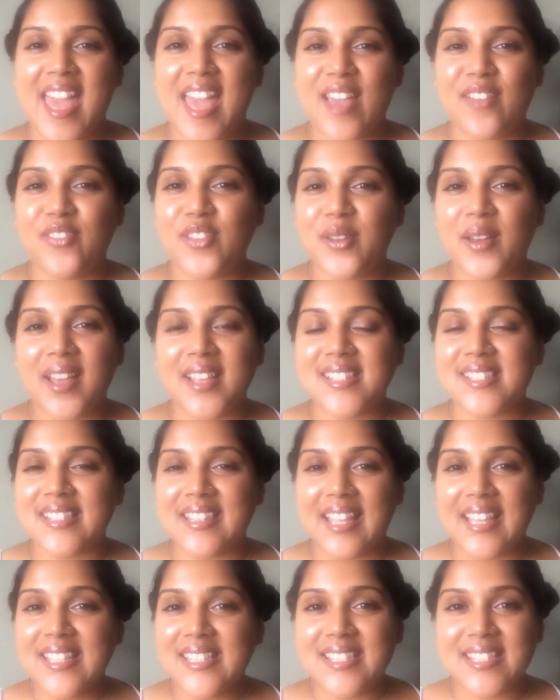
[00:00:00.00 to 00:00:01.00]
if you guys
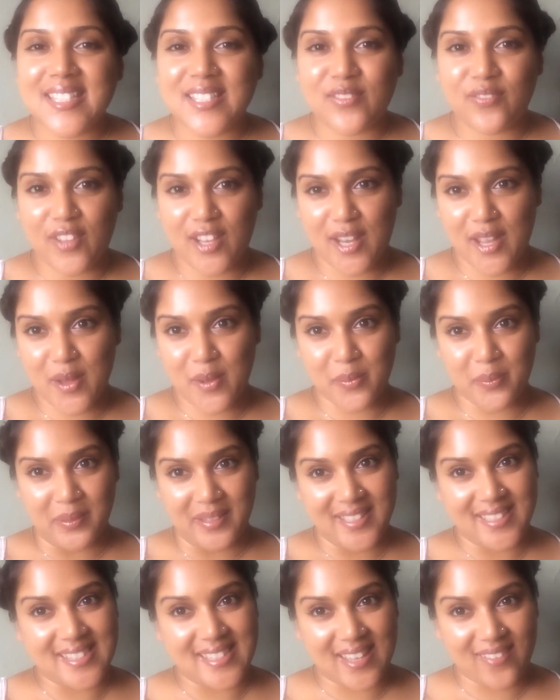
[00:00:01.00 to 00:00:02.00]
liked this video,
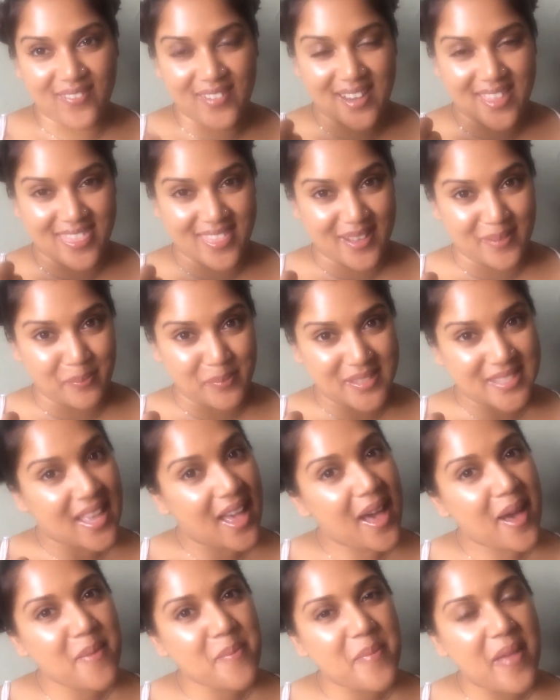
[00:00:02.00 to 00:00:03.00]
please give it a thumbs
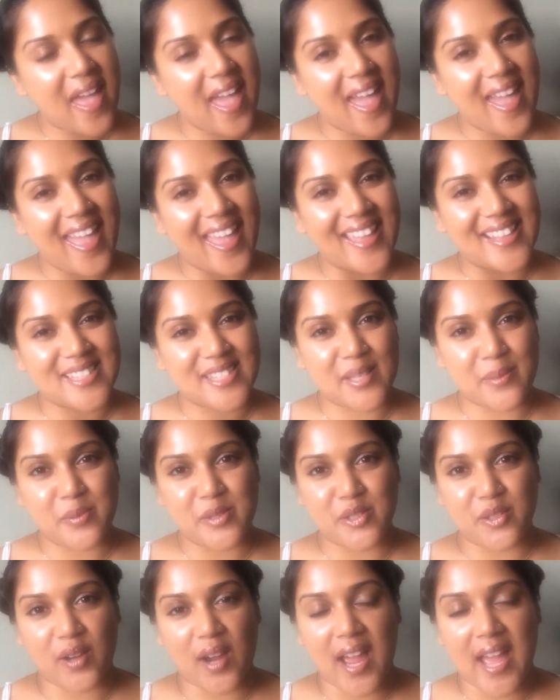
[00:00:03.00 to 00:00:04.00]
up and
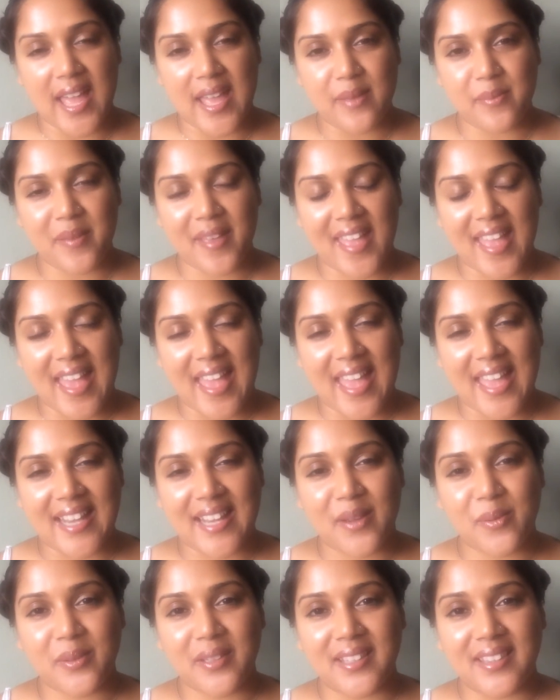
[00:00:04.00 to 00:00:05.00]
subscribe.
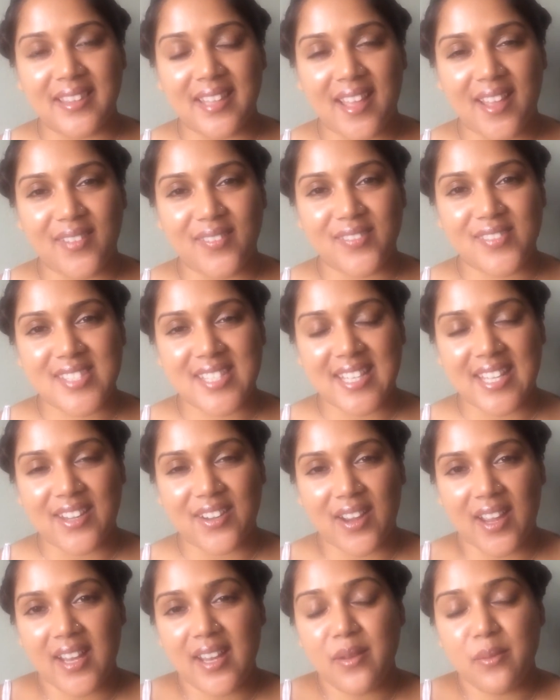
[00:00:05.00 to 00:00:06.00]
And I would love to
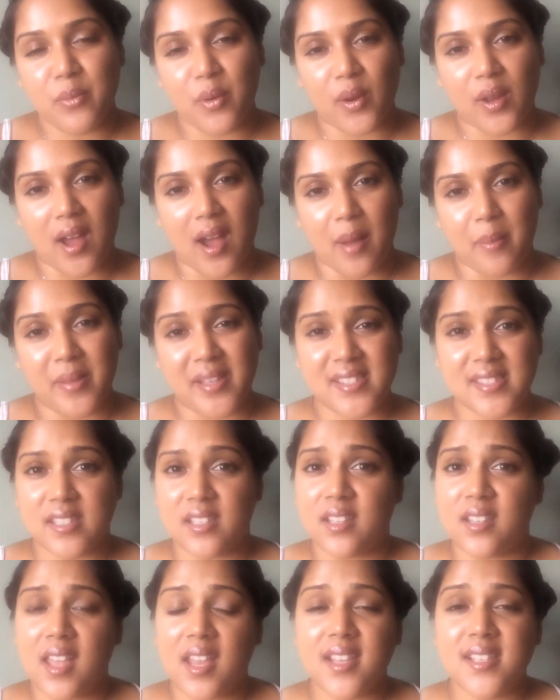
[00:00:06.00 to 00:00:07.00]
hear any more comments
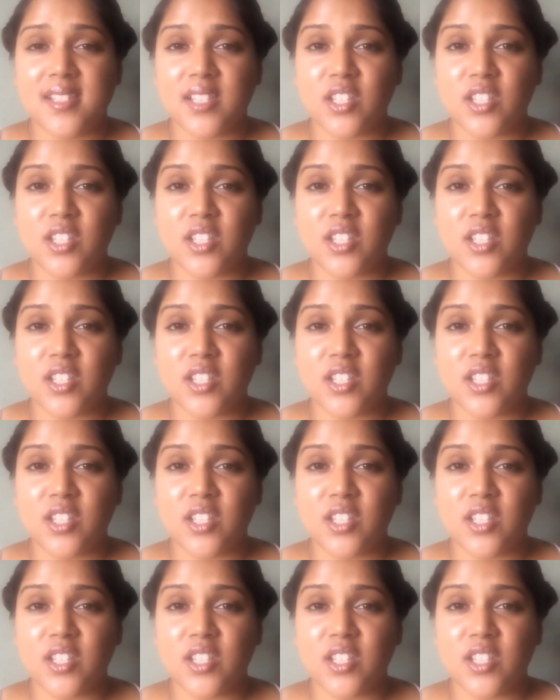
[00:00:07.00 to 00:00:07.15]
and any